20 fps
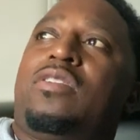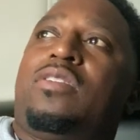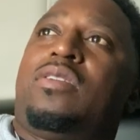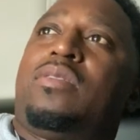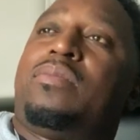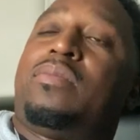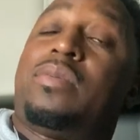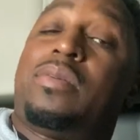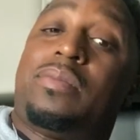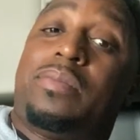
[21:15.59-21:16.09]

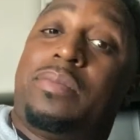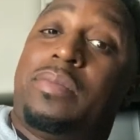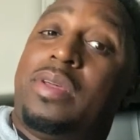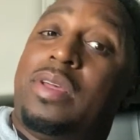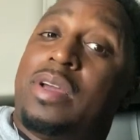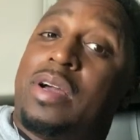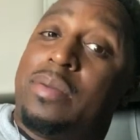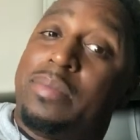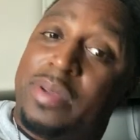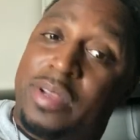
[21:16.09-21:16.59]

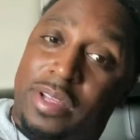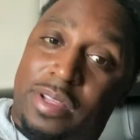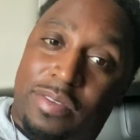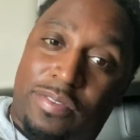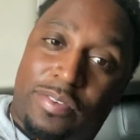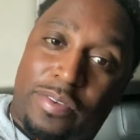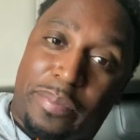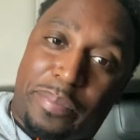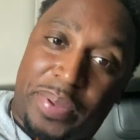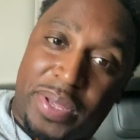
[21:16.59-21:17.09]
I'm looking
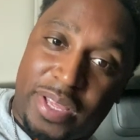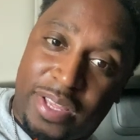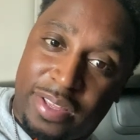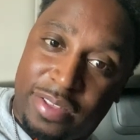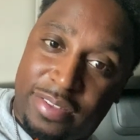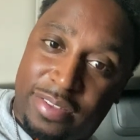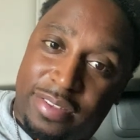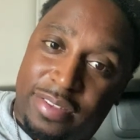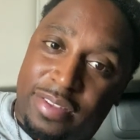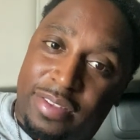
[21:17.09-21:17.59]
for
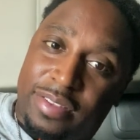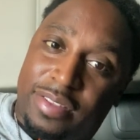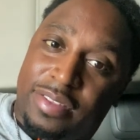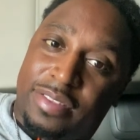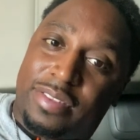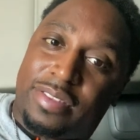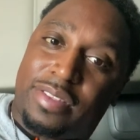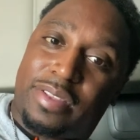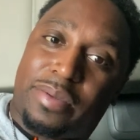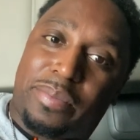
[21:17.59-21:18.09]
peace and
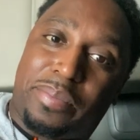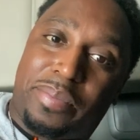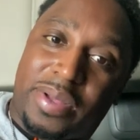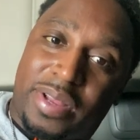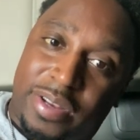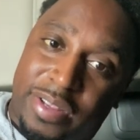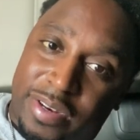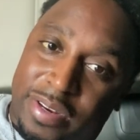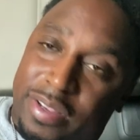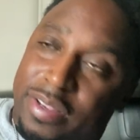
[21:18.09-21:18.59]

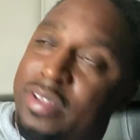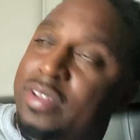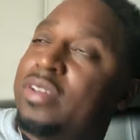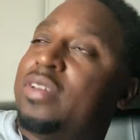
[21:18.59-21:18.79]
stability.